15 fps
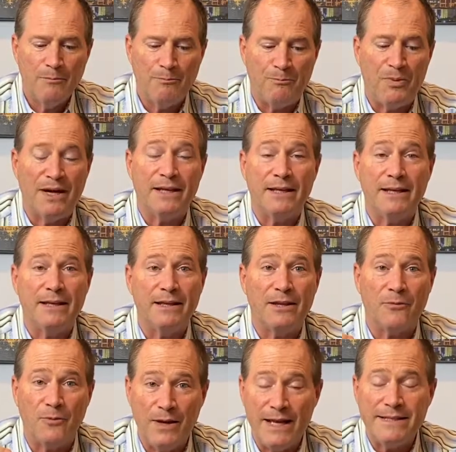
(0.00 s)
But the
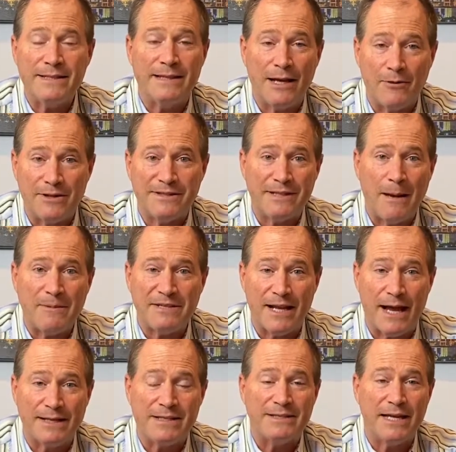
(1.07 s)
reason they were
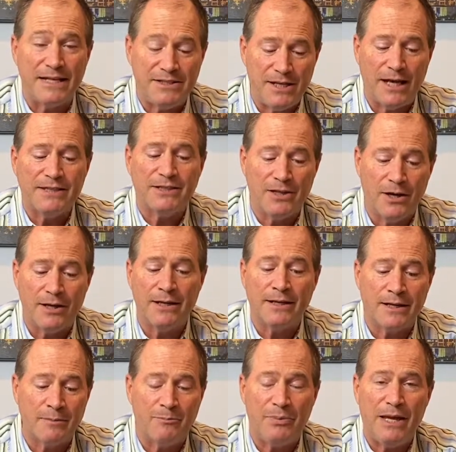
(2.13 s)
subsidized is they just couldn't
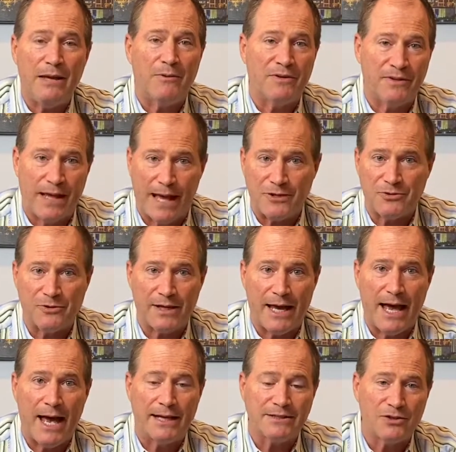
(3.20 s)
compete with natural
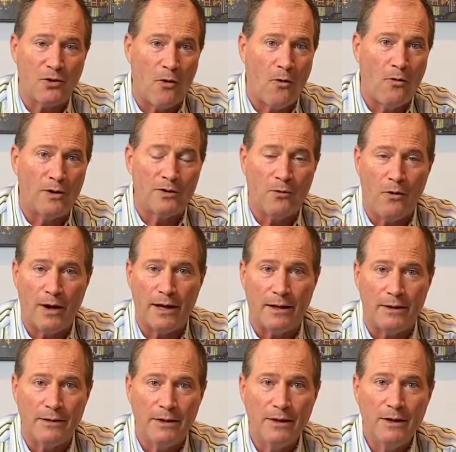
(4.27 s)
gas, coal, and
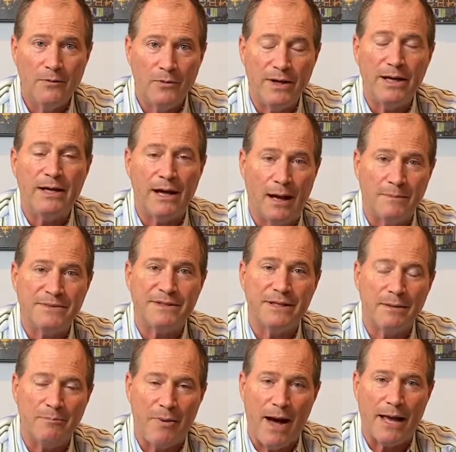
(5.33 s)
oil when it comes to the
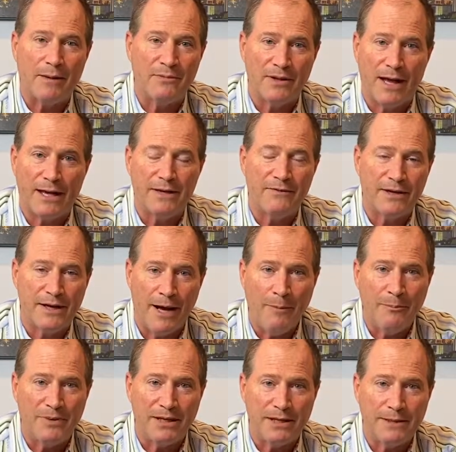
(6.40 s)
bottom line of a
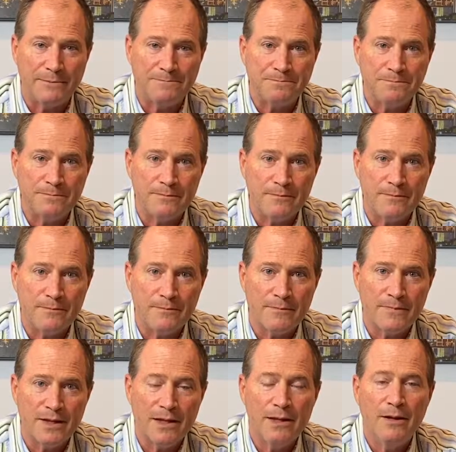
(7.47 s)
company.
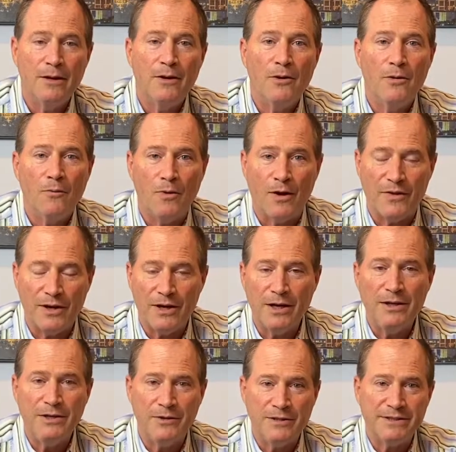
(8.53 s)
Well, the good
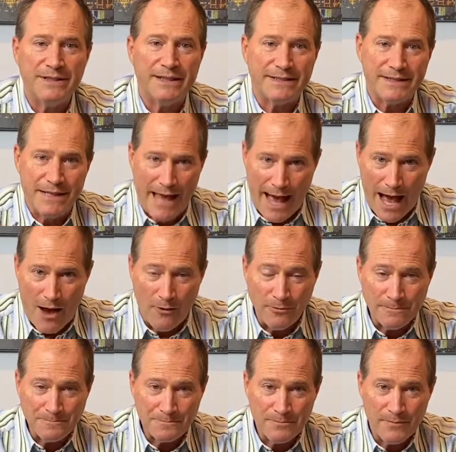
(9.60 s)
news is now,
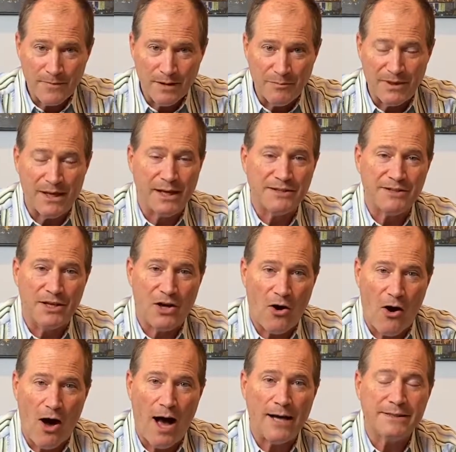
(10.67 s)
because the
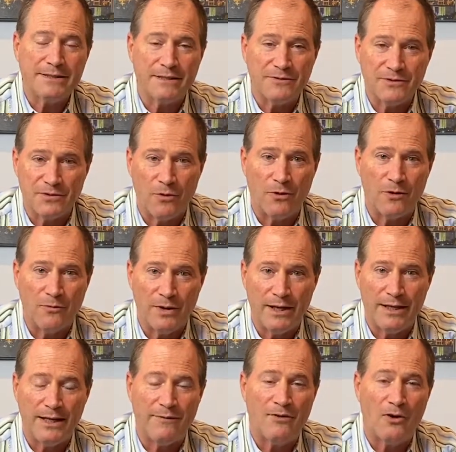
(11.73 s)
cost of solar and wind have